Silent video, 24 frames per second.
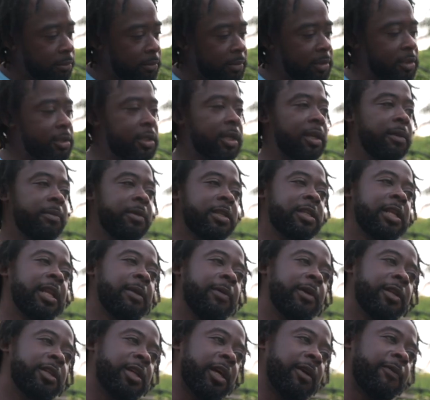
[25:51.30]
Me still
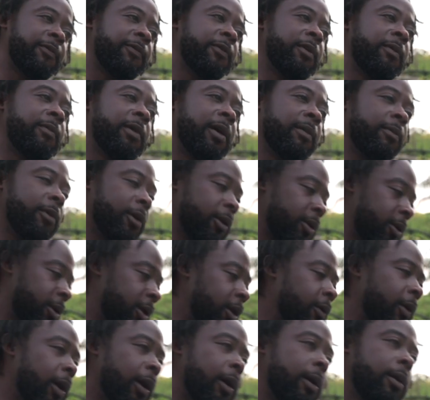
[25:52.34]
recheck for you, man, but
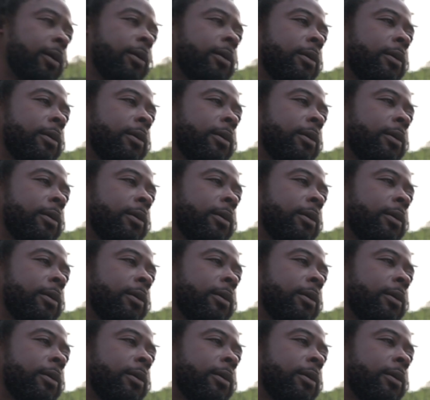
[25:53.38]
you are.